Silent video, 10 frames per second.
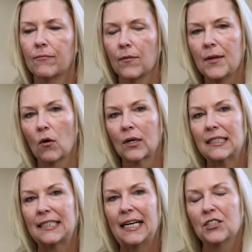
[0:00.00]
From the
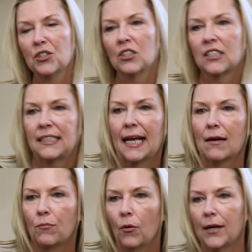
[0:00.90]
organizational
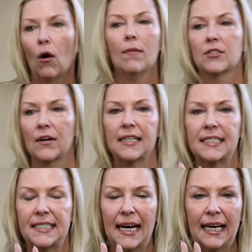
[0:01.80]
standpoint, oh, I'm sorry, the
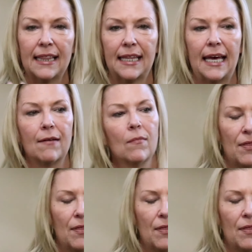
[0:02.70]
second thing